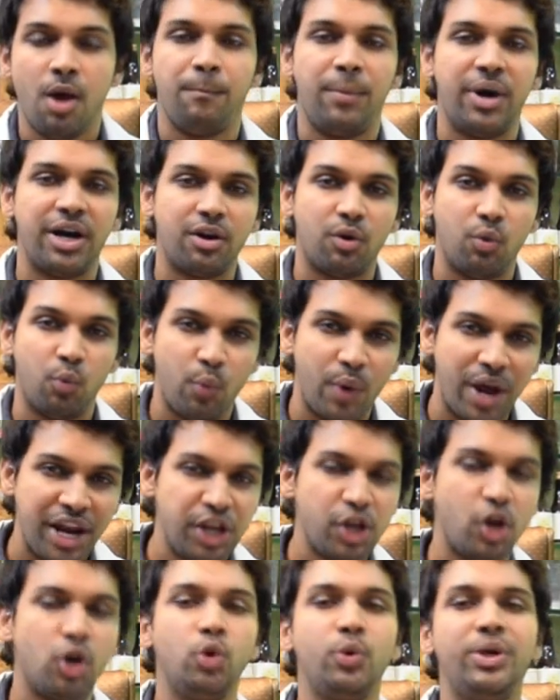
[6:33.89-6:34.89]
But
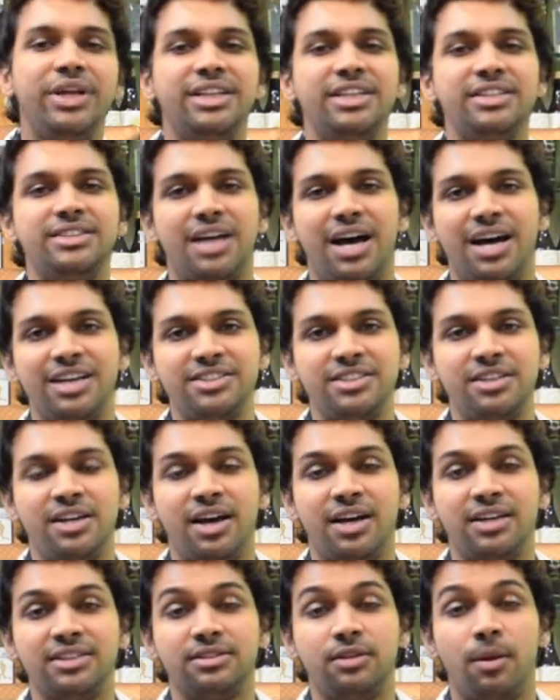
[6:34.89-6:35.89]
when you're doing these
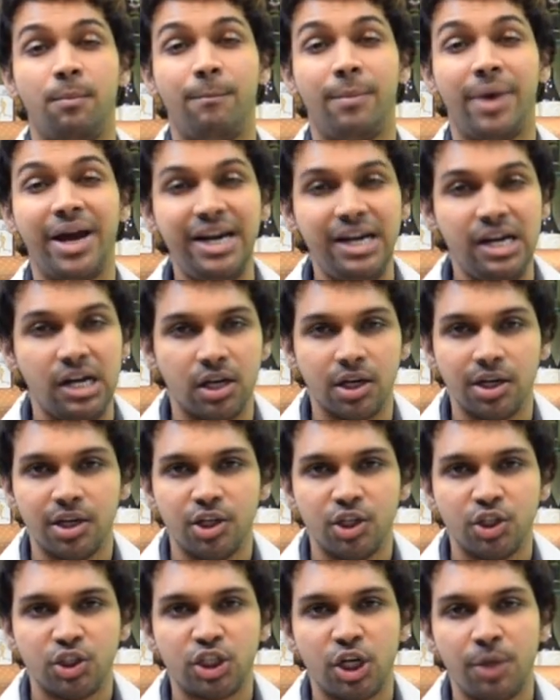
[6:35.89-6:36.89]
asanas, the mind
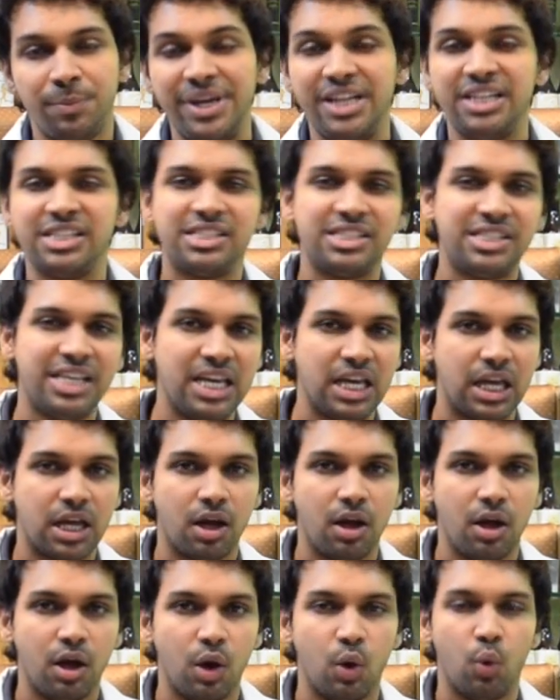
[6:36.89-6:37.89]
should be in sync
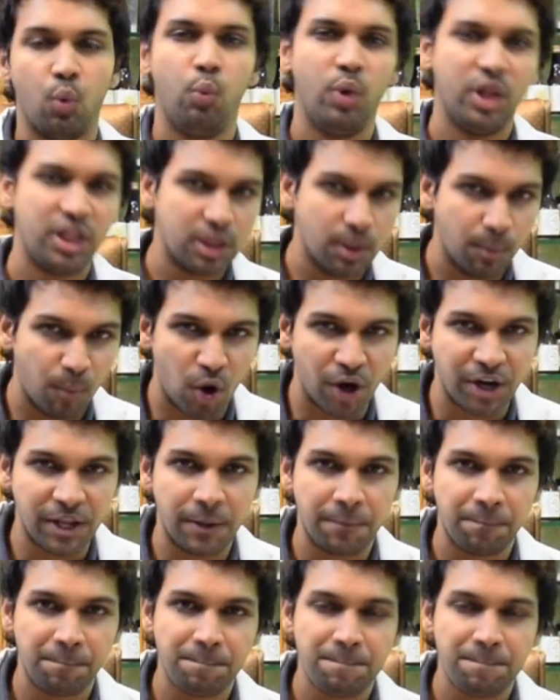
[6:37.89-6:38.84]
with the body.